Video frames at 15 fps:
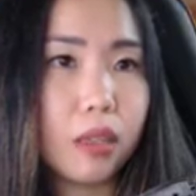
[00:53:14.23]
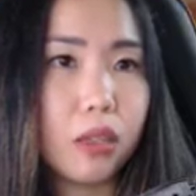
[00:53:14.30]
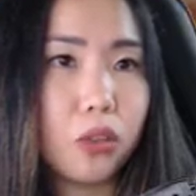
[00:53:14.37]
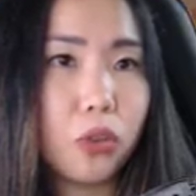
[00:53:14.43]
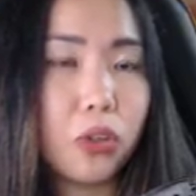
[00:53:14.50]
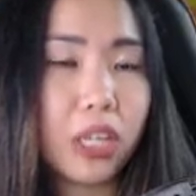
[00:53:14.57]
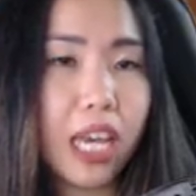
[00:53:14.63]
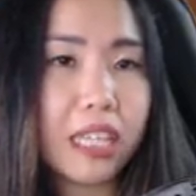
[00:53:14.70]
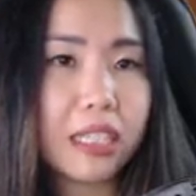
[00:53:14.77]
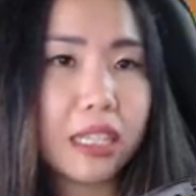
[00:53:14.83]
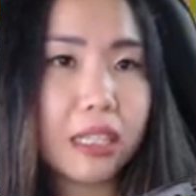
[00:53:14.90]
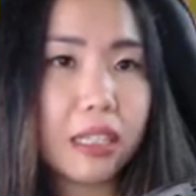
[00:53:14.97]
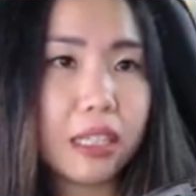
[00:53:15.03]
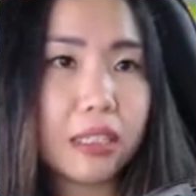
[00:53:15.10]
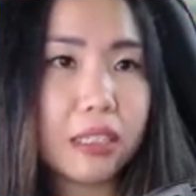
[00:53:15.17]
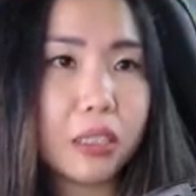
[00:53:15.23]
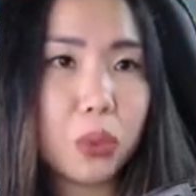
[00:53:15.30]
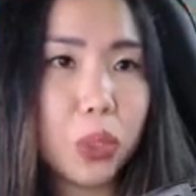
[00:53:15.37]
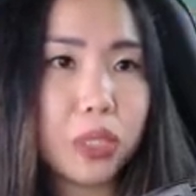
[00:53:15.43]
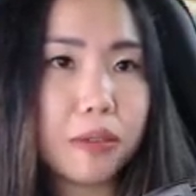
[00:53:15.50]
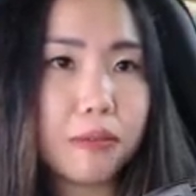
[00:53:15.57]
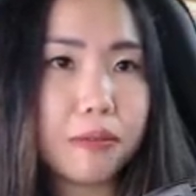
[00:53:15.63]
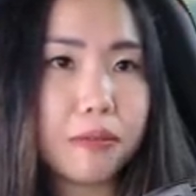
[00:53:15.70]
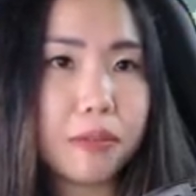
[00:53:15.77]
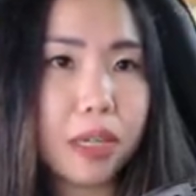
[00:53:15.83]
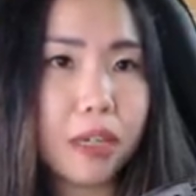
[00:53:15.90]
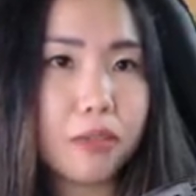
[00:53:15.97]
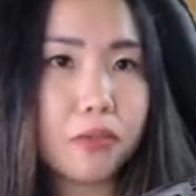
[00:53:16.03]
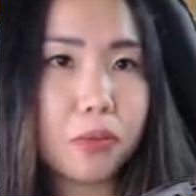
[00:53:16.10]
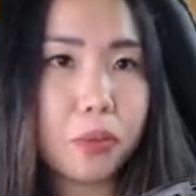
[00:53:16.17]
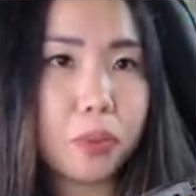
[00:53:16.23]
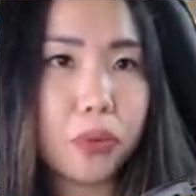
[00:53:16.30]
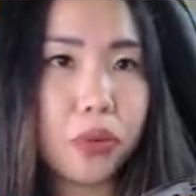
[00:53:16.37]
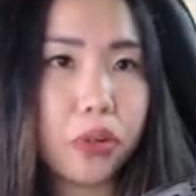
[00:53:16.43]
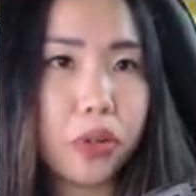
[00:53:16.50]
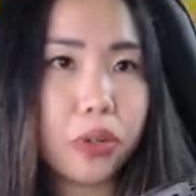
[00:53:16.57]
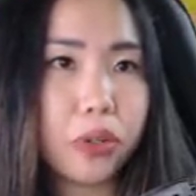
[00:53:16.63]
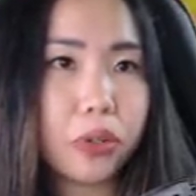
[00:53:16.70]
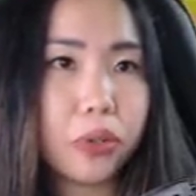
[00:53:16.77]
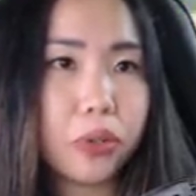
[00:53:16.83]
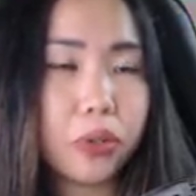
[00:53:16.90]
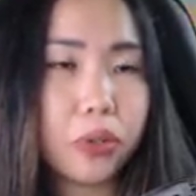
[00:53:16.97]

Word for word: Do you guys get dizzy with the Vive Pro?